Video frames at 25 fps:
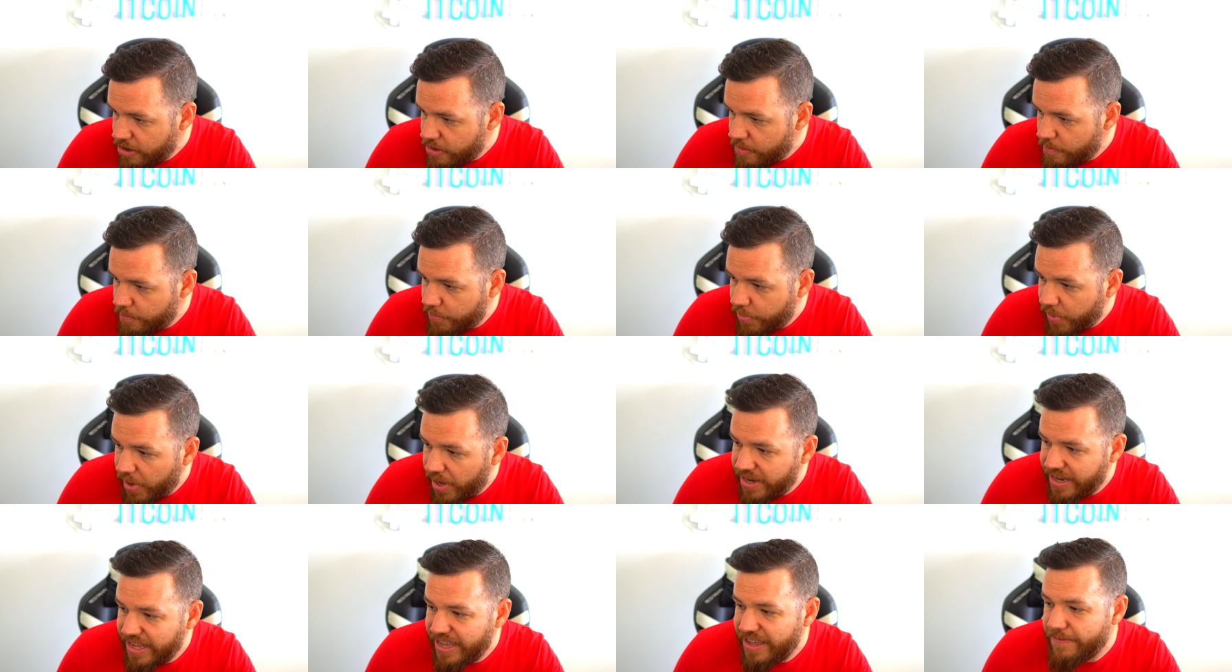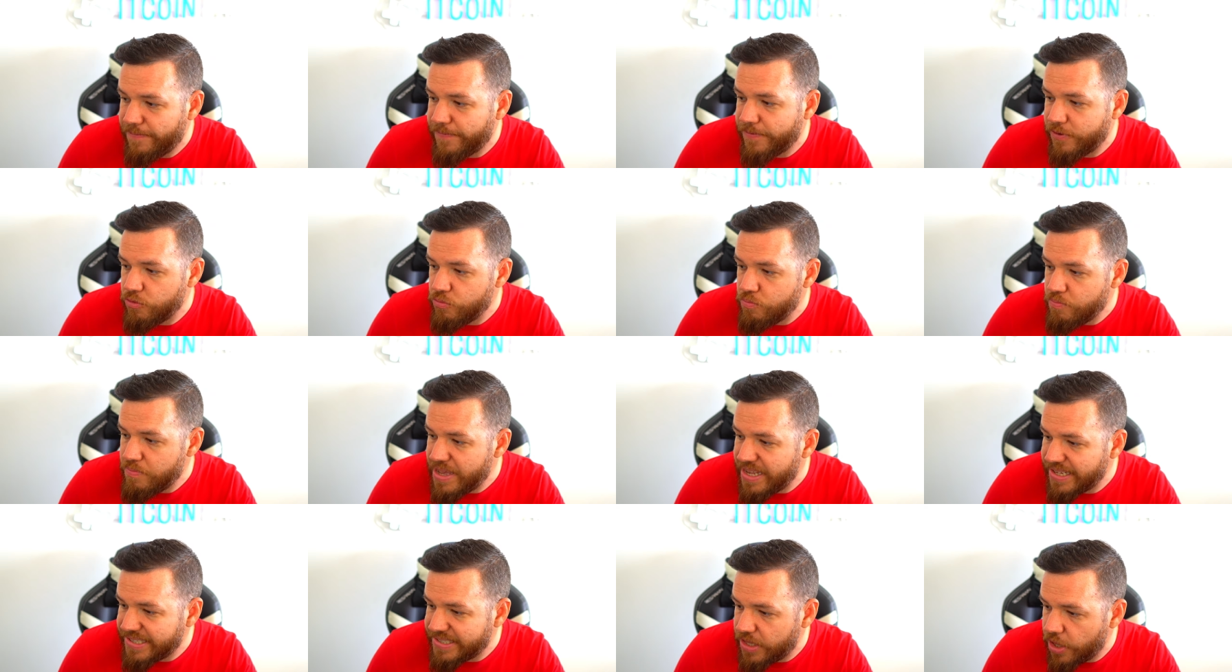But if you
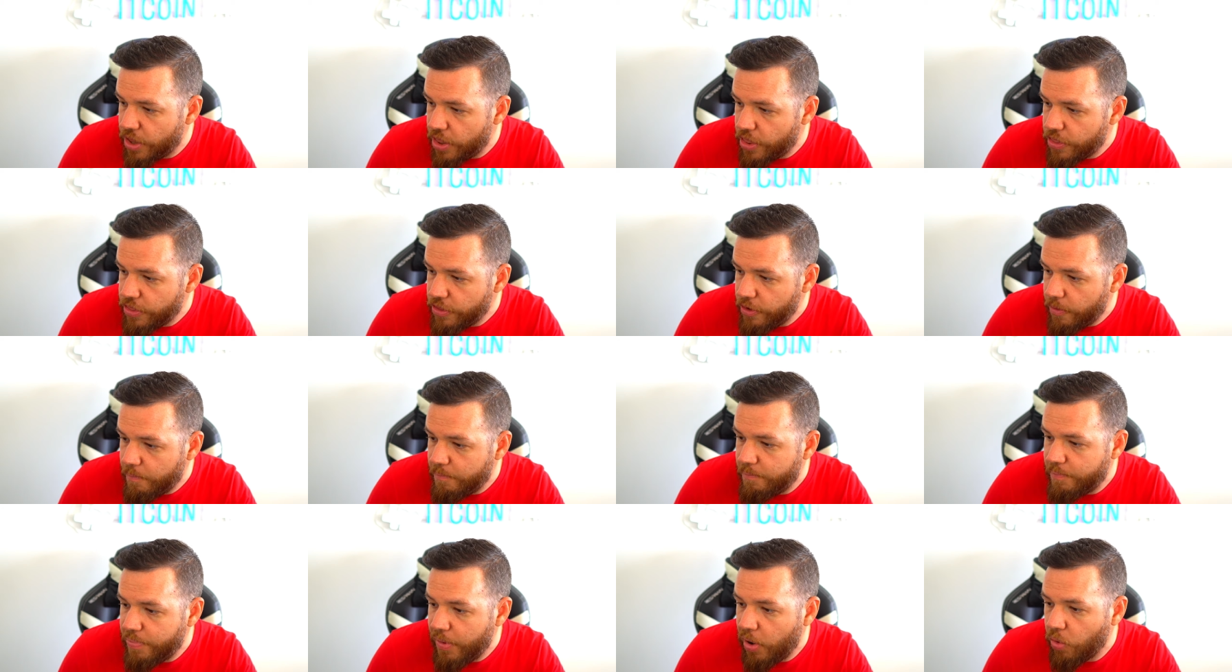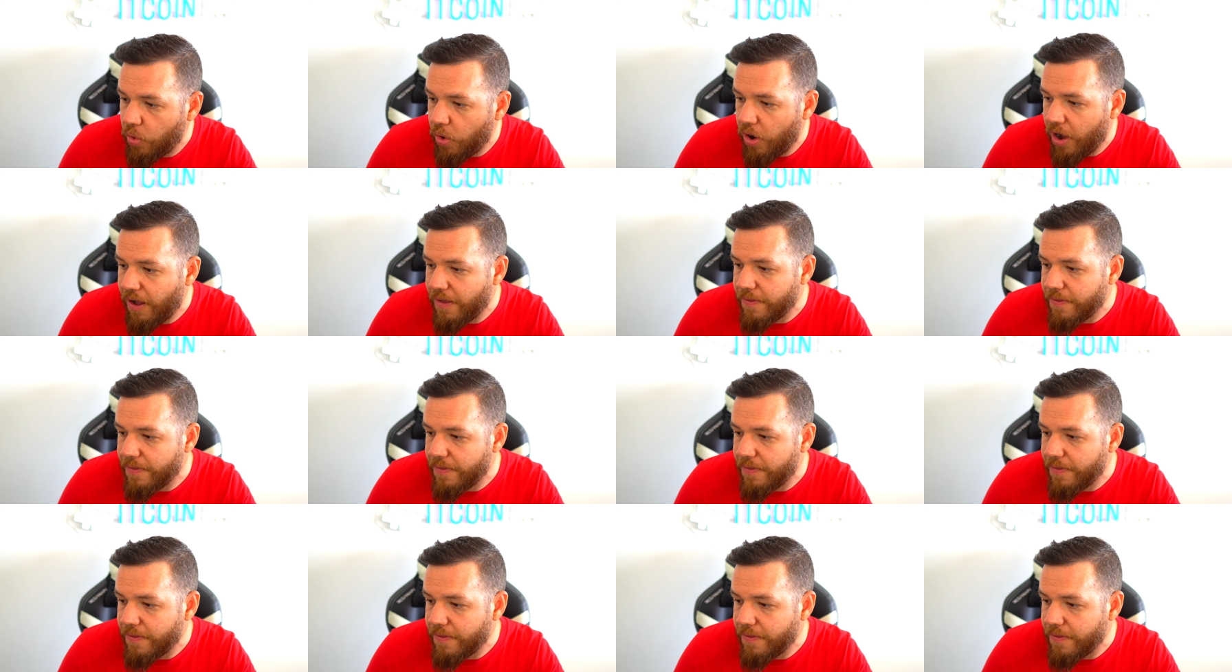miss the boat on